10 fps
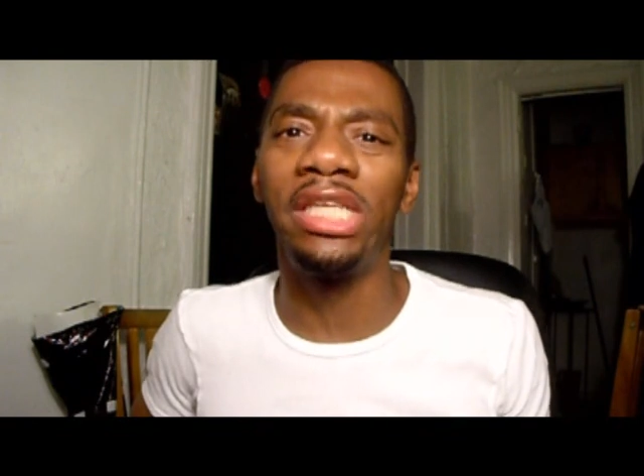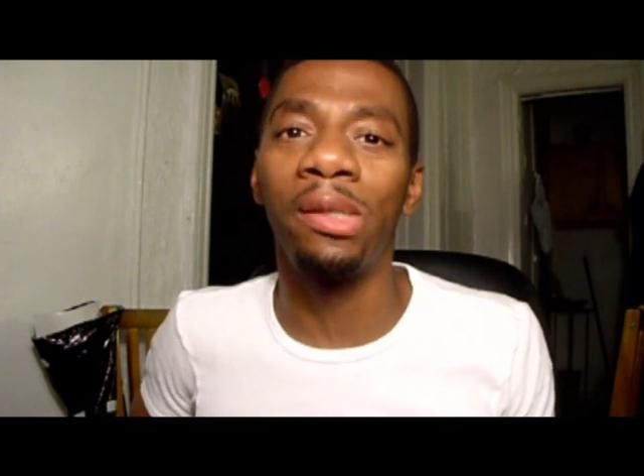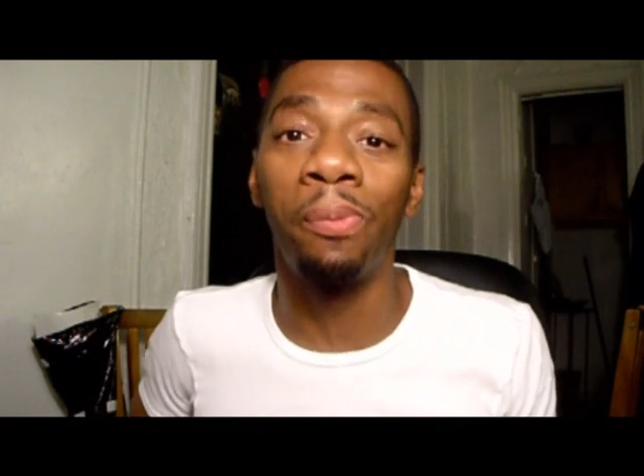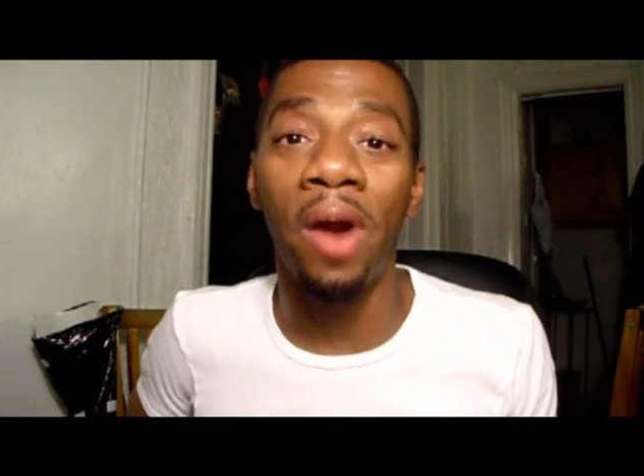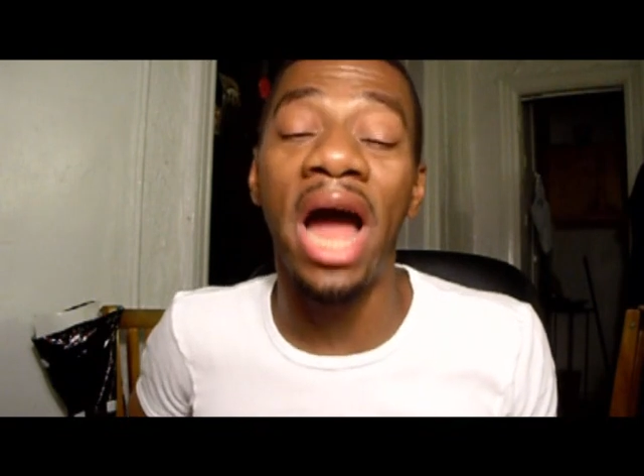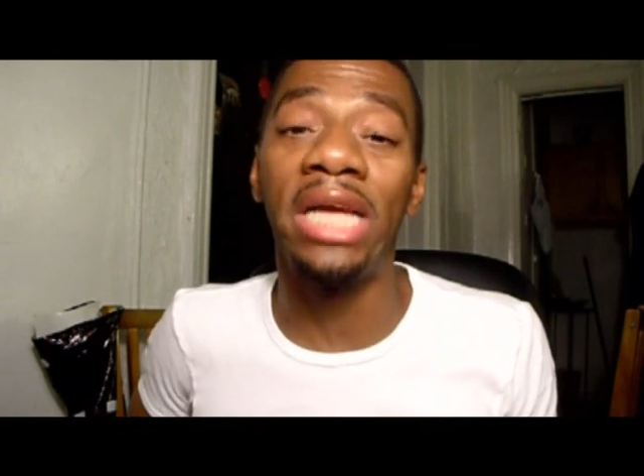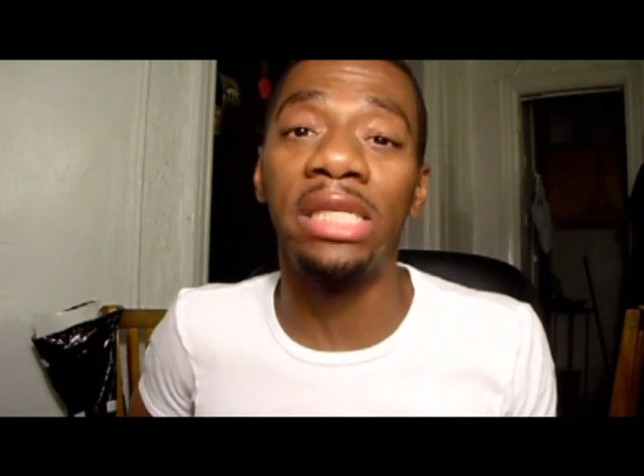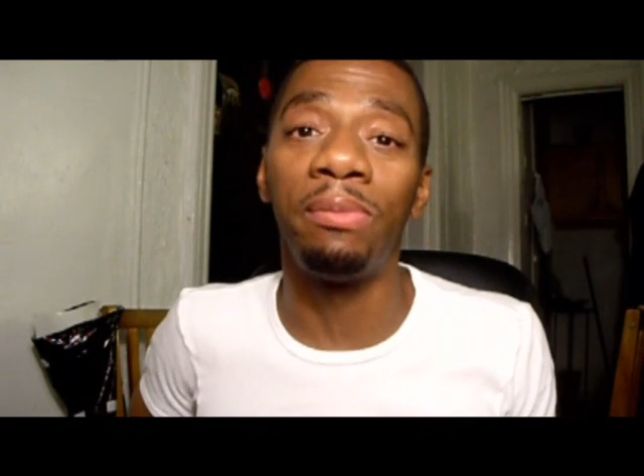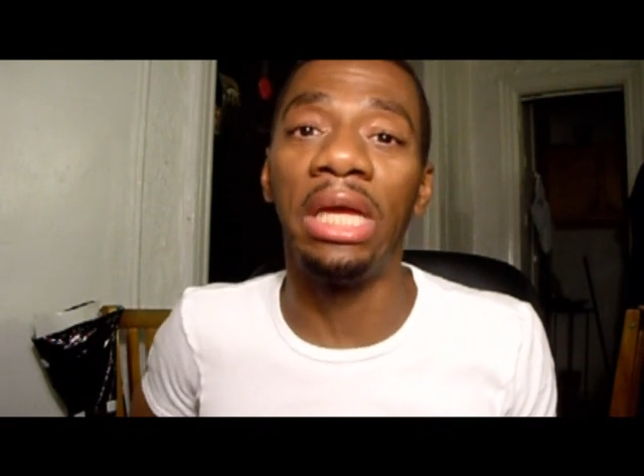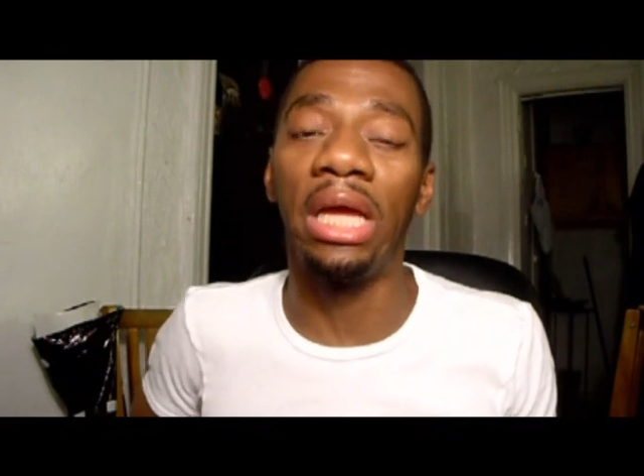like, wow, it
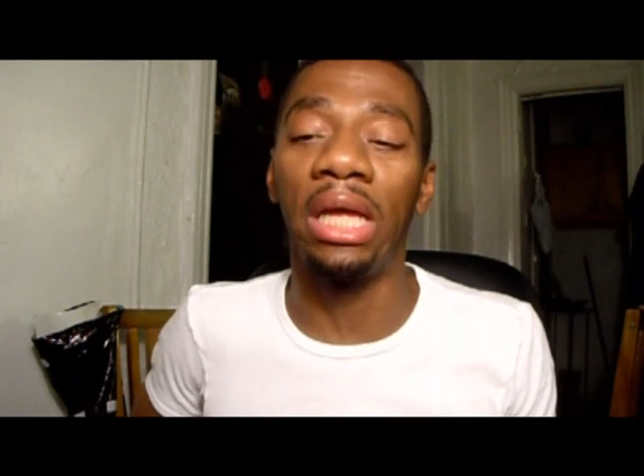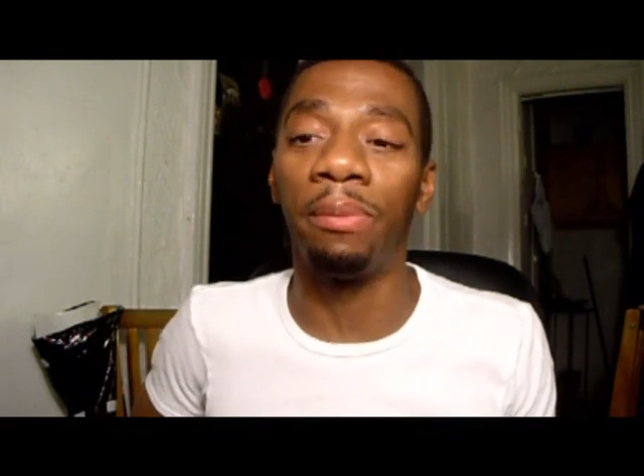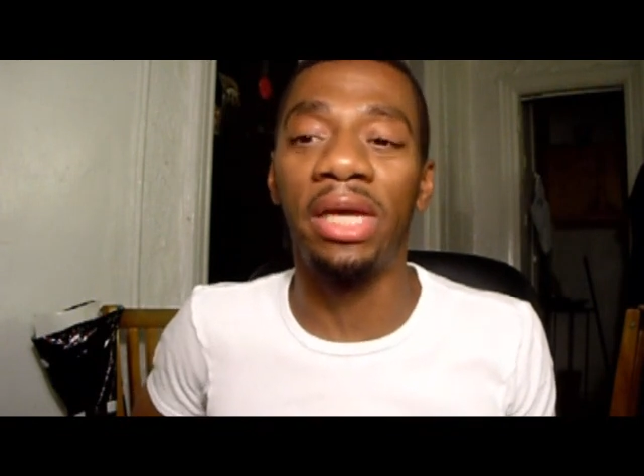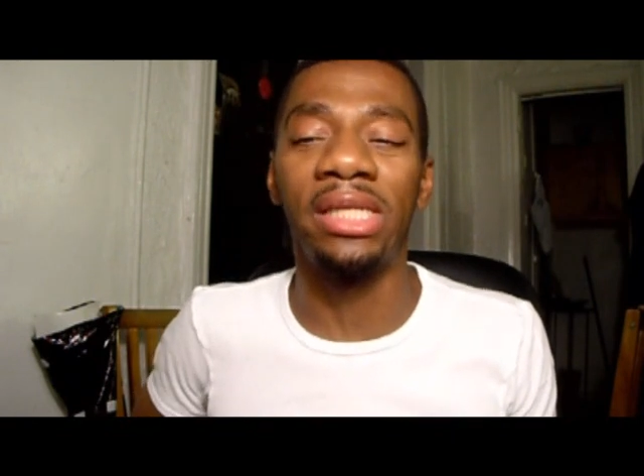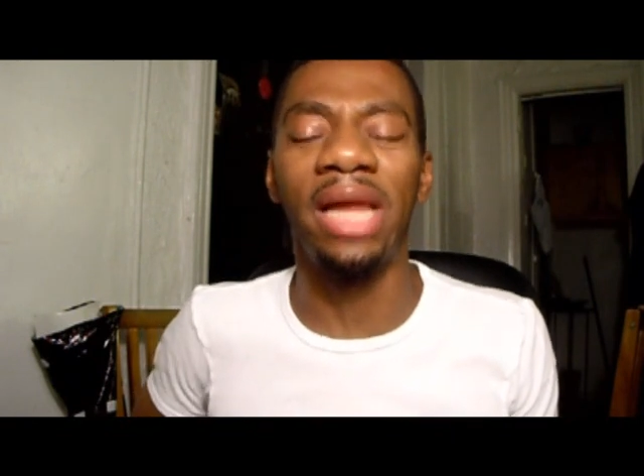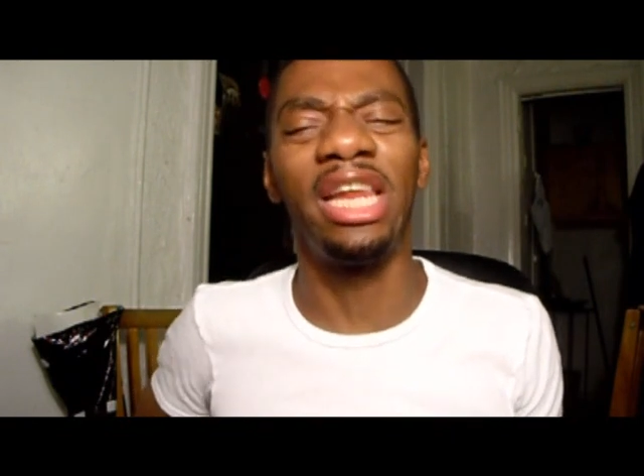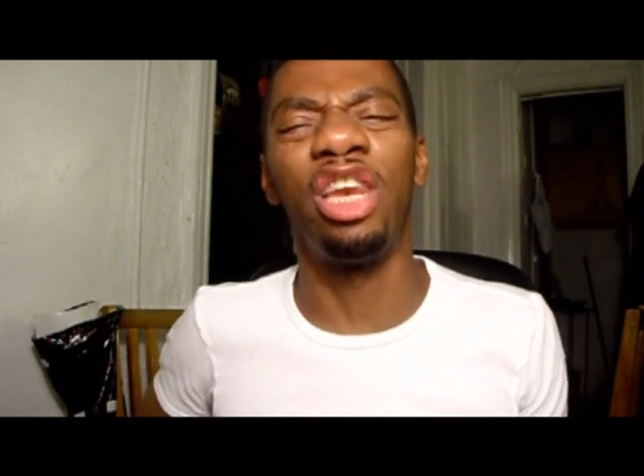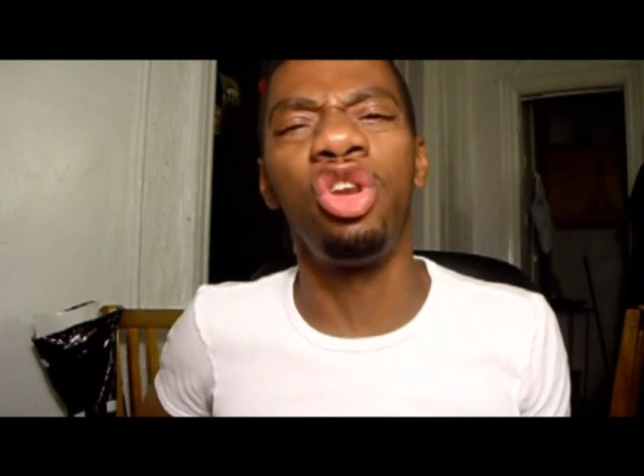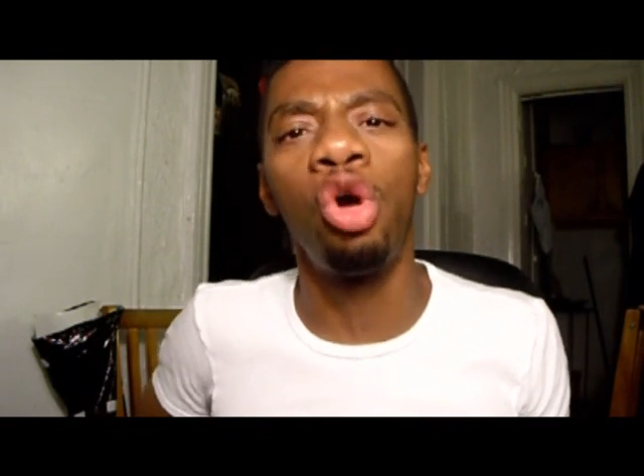really surprised me